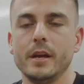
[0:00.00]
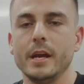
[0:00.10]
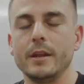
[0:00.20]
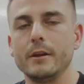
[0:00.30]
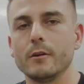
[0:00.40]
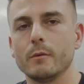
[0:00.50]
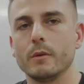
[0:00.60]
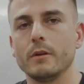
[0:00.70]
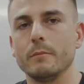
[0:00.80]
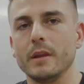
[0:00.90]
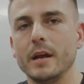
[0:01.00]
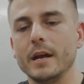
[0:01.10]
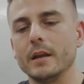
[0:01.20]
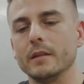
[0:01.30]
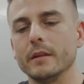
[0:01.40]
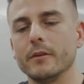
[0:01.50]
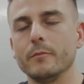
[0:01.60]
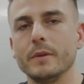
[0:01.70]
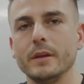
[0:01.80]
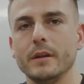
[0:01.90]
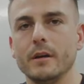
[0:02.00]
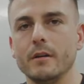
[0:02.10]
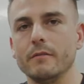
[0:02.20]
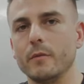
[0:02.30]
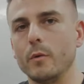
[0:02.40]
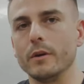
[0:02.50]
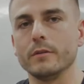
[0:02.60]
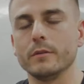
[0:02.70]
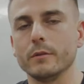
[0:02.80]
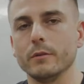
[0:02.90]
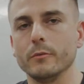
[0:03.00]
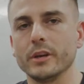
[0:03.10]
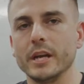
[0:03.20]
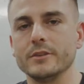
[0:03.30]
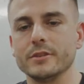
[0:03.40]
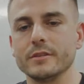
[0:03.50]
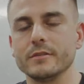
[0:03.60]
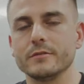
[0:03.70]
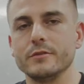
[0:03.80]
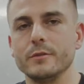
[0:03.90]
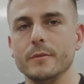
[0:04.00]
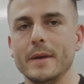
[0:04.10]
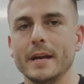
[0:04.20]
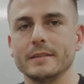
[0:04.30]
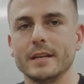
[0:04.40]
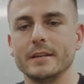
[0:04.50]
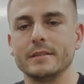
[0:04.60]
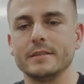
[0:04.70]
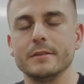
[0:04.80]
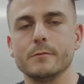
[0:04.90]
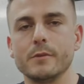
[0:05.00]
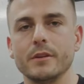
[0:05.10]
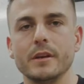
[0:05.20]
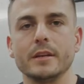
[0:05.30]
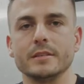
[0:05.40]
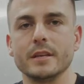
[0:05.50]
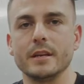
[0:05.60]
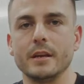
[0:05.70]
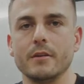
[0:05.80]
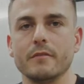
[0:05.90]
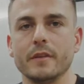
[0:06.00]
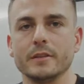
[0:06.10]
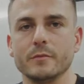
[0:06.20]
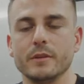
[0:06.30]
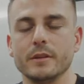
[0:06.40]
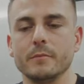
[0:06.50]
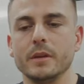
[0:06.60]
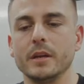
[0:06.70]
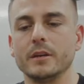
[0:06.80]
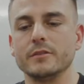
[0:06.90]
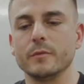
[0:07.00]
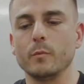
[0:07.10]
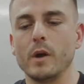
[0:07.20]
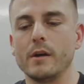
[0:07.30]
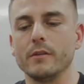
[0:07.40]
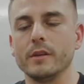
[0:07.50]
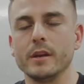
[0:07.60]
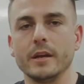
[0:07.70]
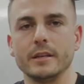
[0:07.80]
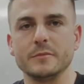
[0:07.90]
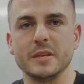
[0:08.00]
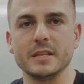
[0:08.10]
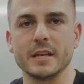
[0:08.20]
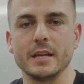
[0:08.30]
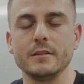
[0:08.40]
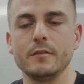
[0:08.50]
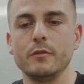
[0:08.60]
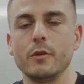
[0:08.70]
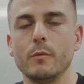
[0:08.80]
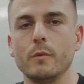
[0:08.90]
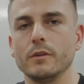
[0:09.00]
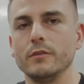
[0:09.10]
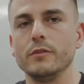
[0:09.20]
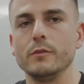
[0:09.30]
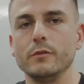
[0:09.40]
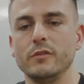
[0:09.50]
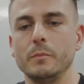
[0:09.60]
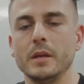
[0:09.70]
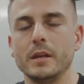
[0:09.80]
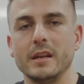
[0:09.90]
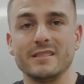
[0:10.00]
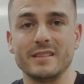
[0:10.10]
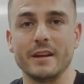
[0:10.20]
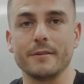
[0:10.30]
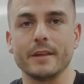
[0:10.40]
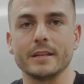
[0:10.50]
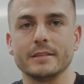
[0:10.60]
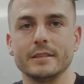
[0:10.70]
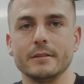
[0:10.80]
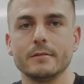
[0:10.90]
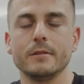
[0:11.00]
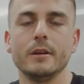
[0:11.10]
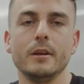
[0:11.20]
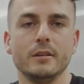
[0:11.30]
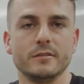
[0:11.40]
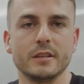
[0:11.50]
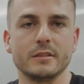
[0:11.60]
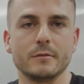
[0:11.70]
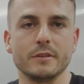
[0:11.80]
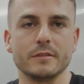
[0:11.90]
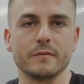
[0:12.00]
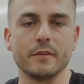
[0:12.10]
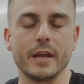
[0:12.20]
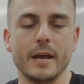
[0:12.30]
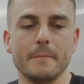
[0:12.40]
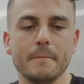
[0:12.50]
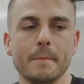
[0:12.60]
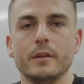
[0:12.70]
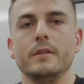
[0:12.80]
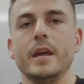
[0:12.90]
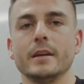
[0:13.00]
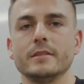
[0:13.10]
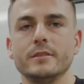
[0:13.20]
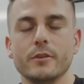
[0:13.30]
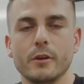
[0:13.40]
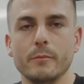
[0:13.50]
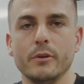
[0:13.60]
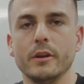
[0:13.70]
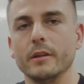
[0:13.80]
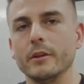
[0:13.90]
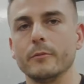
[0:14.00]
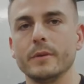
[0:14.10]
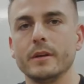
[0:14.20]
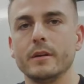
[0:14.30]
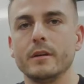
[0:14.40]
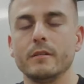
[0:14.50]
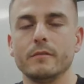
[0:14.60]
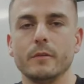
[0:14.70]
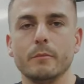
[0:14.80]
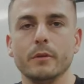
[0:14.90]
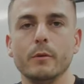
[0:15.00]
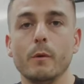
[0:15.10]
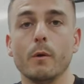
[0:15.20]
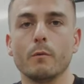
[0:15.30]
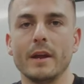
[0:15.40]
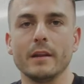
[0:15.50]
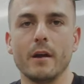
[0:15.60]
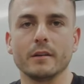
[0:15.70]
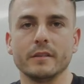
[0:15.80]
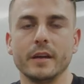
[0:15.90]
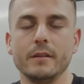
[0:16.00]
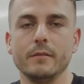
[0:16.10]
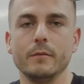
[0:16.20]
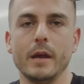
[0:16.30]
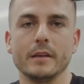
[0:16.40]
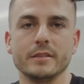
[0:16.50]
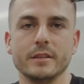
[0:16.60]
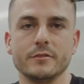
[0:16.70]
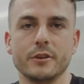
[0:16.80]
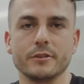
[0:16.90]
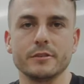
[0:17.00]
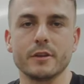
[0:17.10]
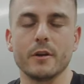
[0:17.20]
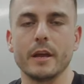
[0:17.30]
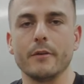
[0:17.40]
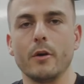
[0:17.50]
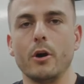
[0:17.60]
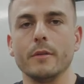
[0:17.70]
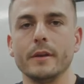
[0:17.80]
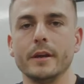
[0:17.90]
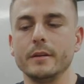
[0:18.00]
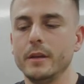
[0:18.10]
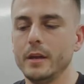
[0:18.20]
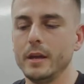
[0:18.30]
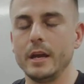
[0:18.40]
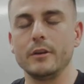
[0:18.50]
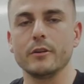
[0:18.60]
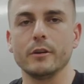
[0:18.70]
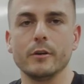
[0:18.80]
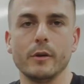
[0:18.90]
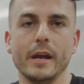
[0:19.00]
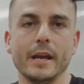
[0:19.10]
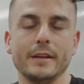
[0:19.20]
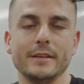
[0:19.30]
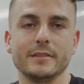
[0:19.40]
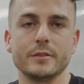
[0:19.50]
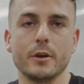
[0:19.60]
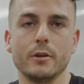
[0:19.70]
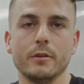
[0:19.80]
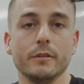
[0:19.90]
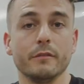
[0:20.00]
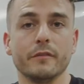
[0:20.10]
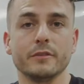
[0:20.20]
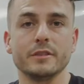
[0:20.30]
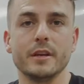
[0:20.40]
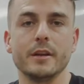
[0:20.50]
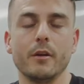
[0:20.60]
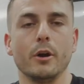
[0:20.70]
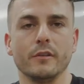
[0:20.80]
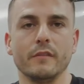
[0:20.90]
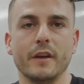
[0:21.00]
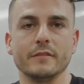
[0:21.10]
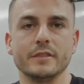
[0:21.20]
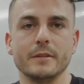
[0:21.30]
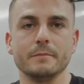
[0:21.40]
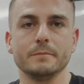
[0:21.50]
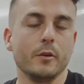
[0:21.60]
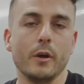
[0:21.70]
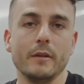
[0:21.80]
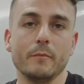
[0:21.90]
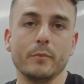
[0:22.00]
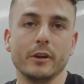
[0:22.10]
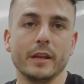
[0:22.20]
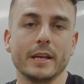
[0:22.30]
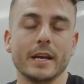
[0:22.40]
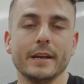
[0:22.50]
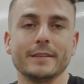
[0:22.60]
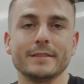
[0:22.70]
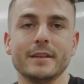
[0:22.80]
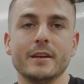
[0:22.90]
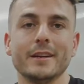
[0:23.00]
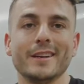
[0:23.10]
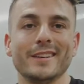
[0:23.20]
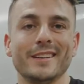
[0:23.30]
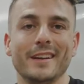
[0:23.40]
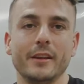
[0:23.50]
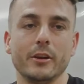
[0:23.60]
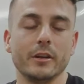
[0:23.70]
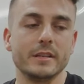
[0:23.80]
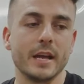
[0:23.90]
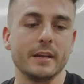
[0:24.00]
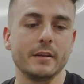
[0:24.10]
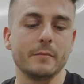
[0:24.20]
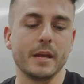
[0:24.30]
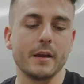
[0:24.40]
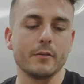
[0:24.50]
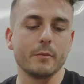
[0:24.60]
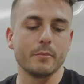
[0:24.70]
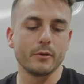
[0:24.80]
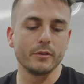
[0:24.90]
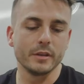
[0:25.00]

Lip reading: And then you're going to want to apply a little bit of oil or lubrication to the back side of the seal where the nut is going to interface with it, because while the nut is being tightened, you don't want to spin and tear that seal. So that's the reason for that. Next, you're going to put a little bit of blue or red Loctite, as the instructions call out, on the nut. And you're going to go ahead and install the first nut onto the valve stem. Go ahead and bring that guy in snug, and then you're going to tighten him down per the